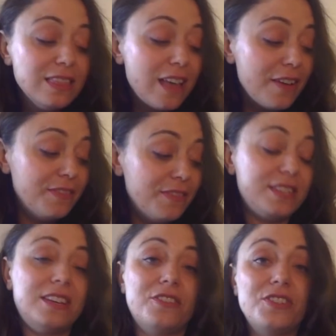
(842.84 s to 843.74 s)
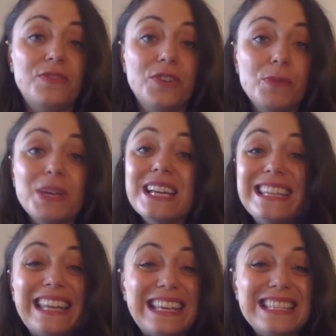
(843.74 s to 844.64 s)
love this energy for you
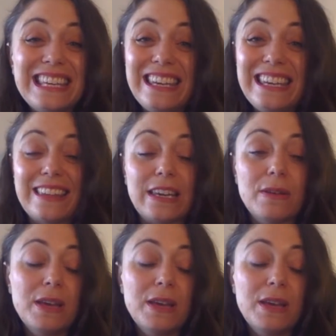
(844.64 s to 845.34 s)
because it is healing,